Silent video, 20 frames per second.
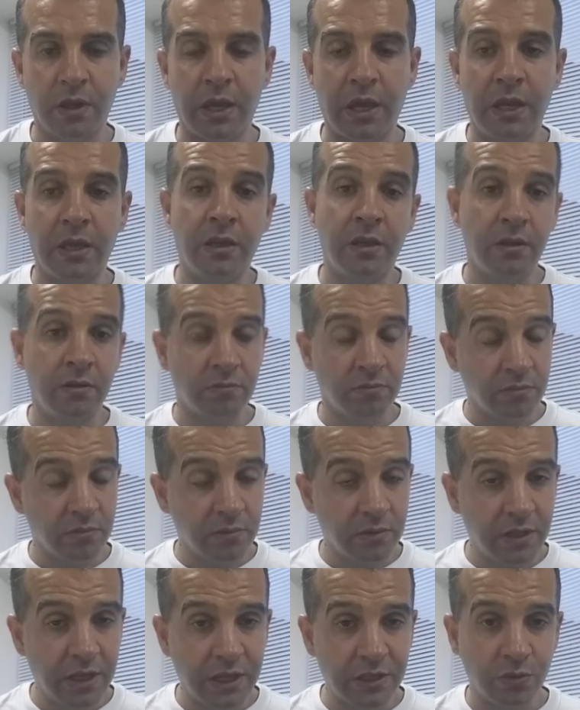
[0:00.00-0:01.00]
And
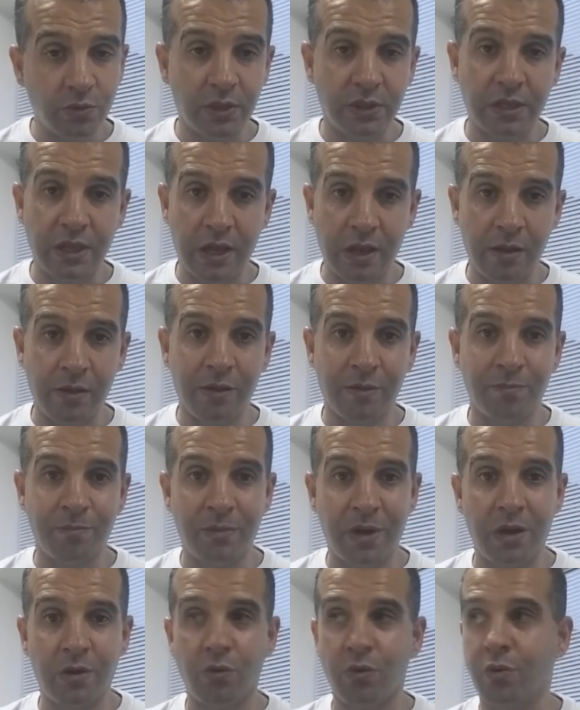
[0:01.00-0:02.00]
that's what
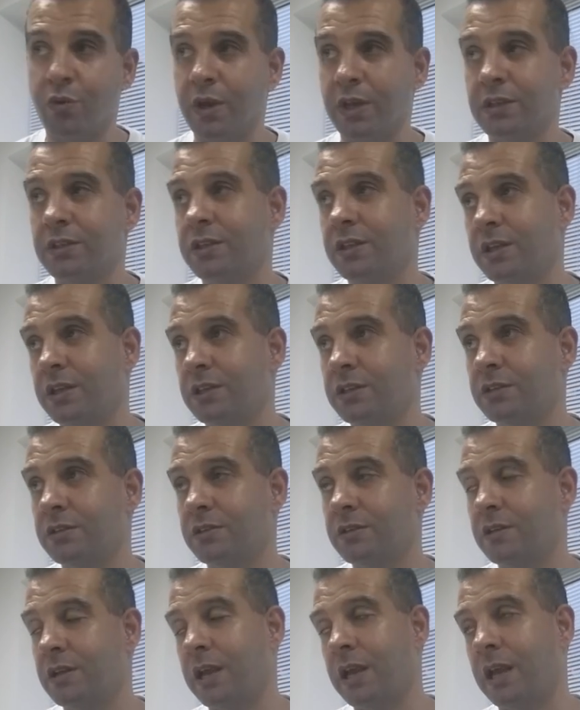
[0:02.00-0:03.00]
my request is.
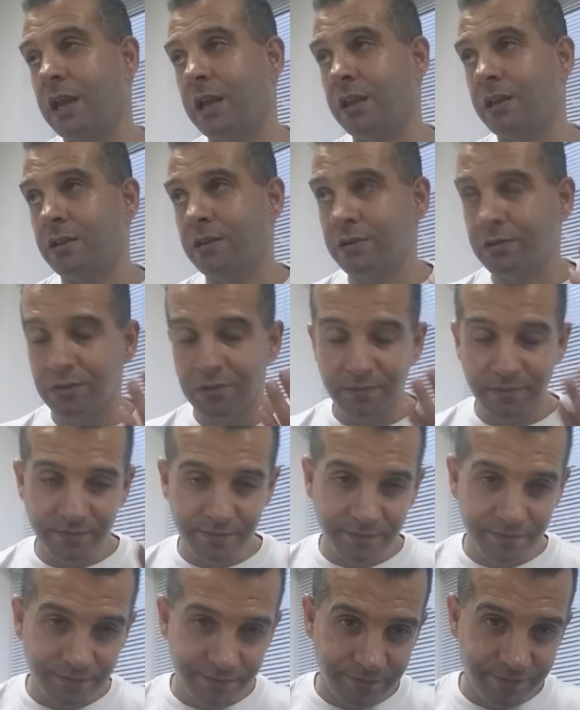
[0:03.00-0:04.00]
And
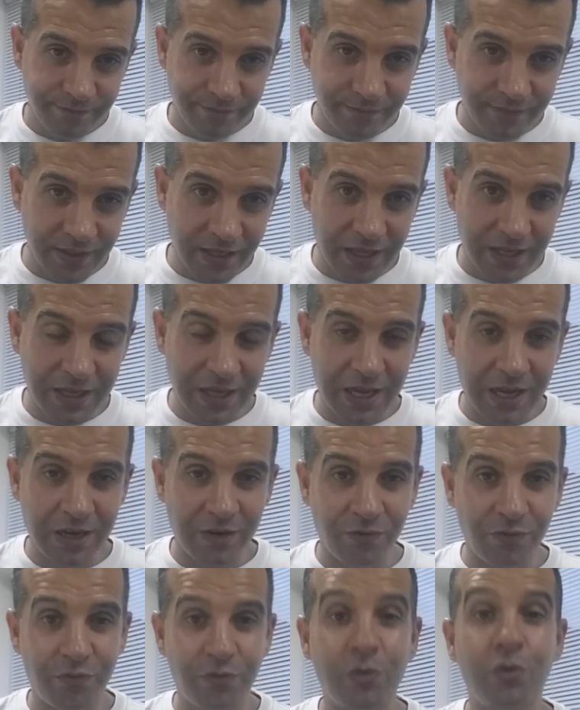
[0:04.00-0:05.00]

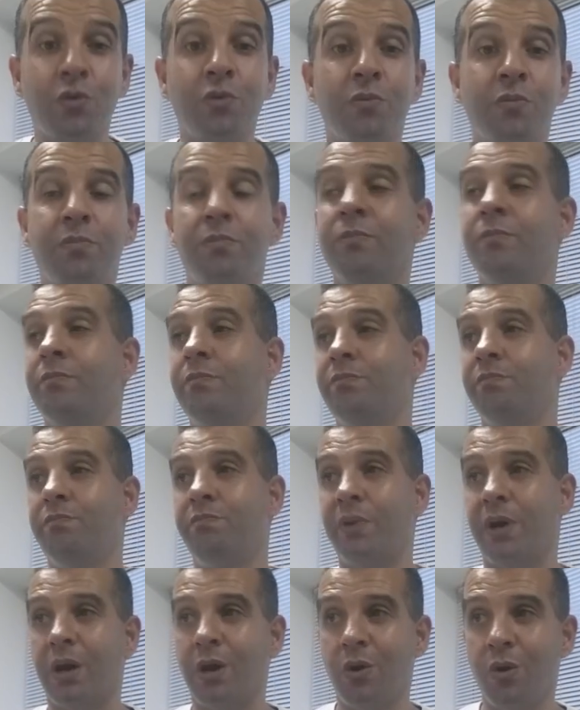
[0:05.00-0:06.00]
again, through
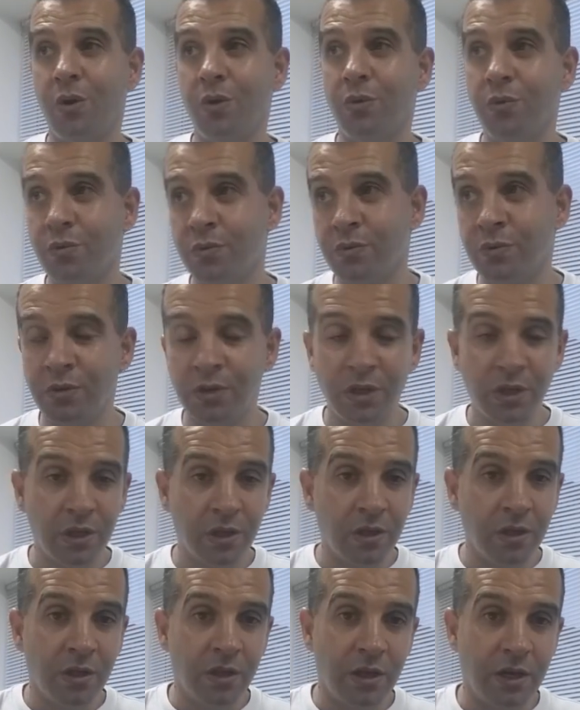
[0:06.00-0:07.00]
Bahol
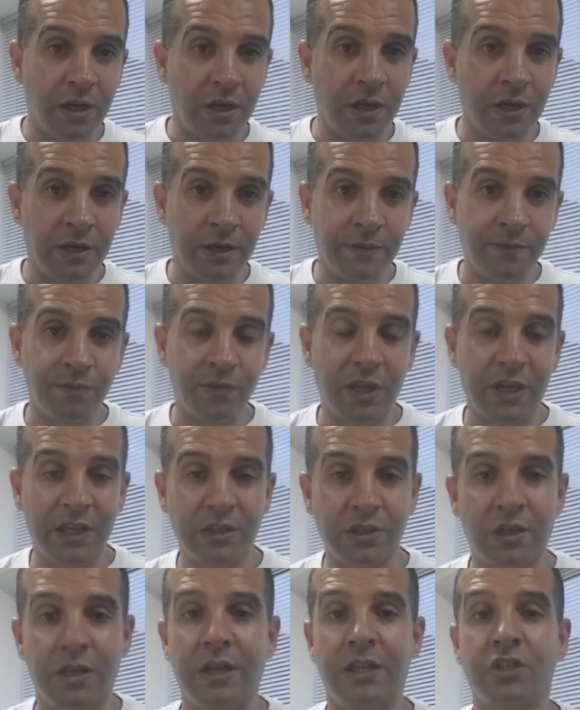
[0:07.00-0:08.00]

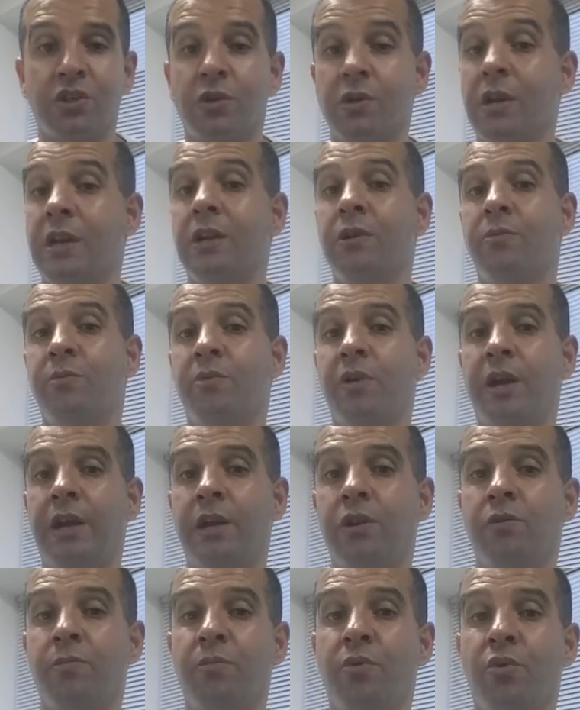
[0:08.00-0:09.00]
International
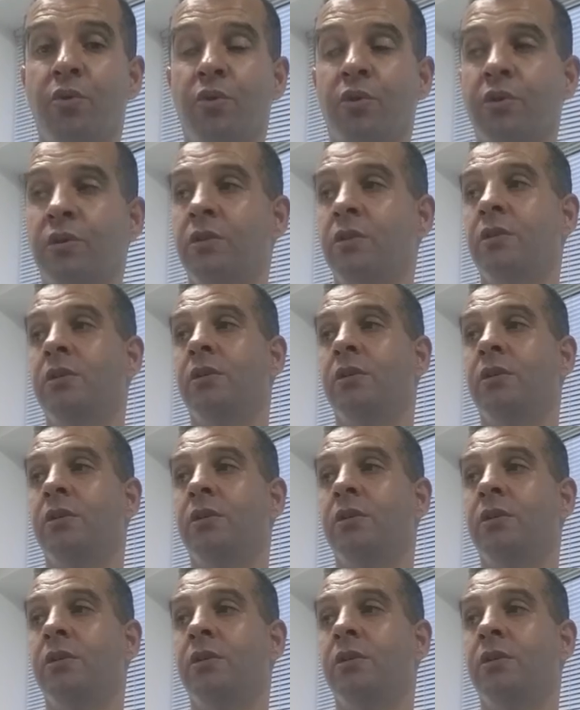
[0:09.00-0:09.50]
Airport,